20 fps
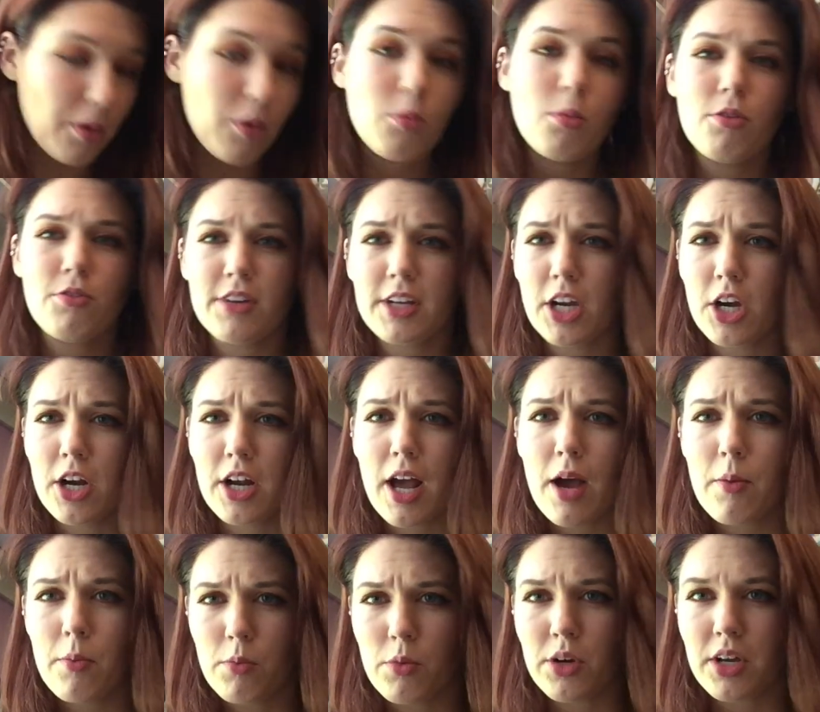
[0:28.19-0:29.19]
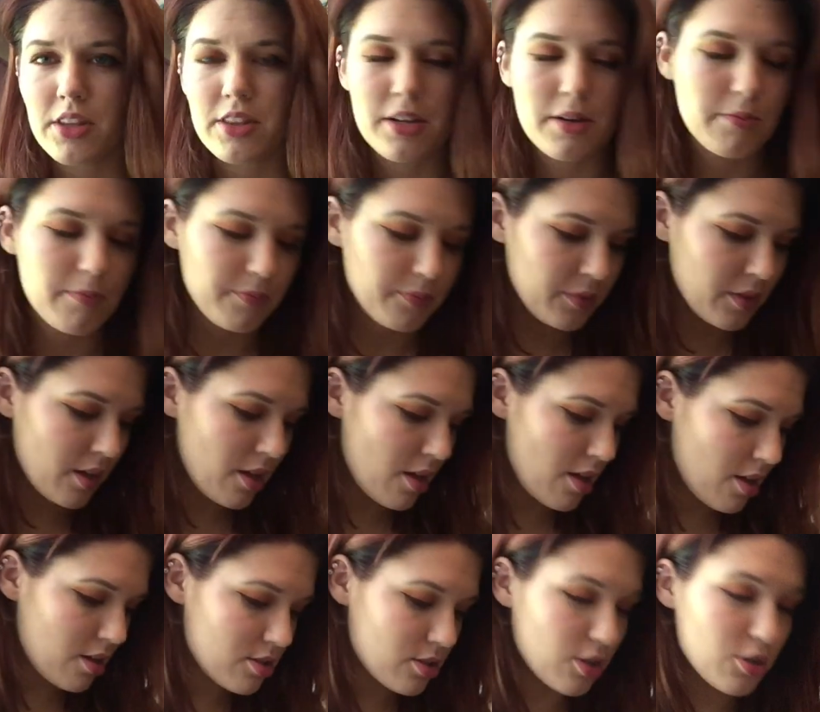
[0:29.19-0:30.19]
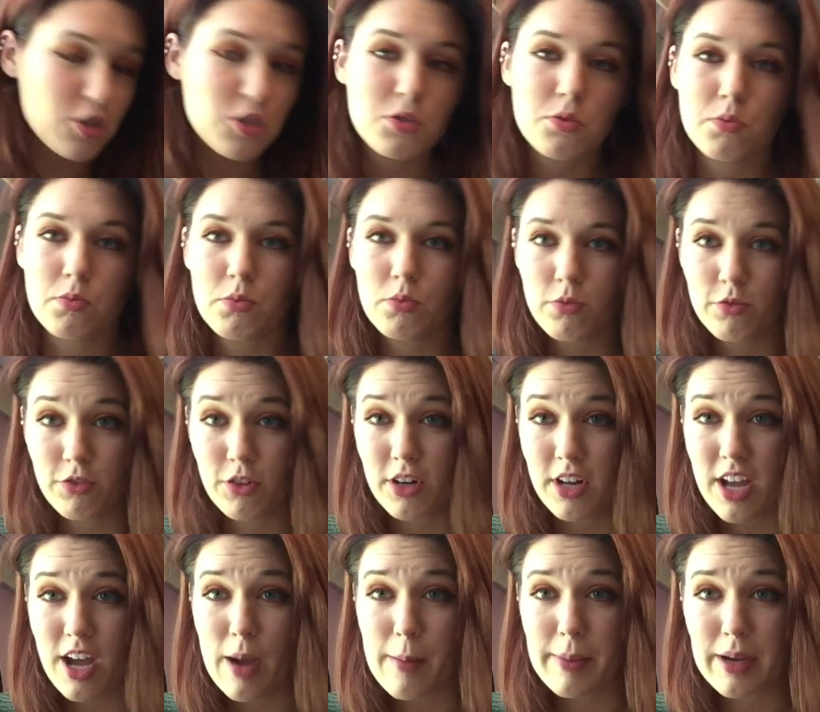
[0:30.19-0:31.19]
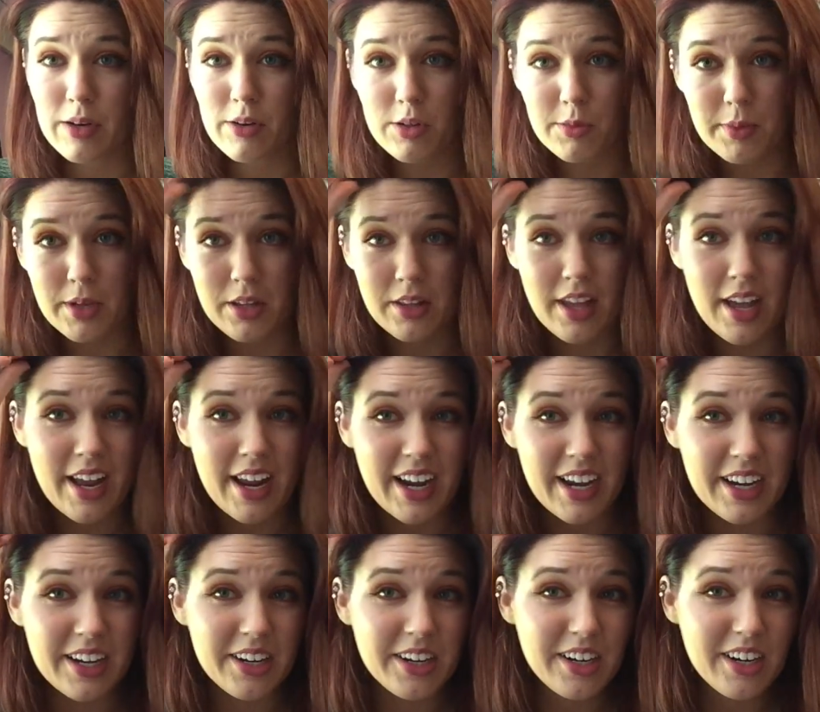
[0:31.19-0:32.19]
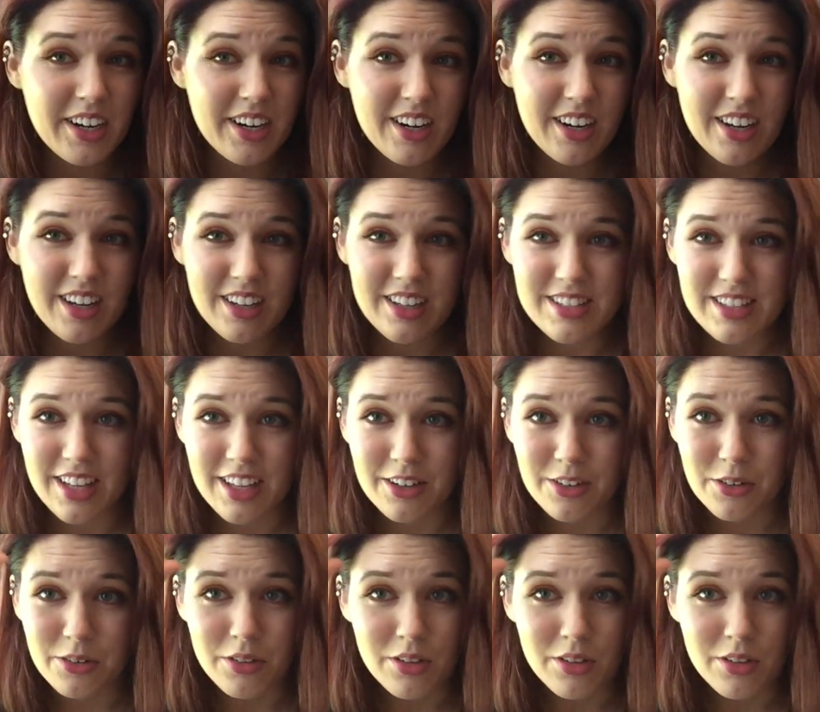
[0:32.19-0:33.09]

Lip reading: we'll figure it out. We'll get there. So just for now, bear with me on the hair, because I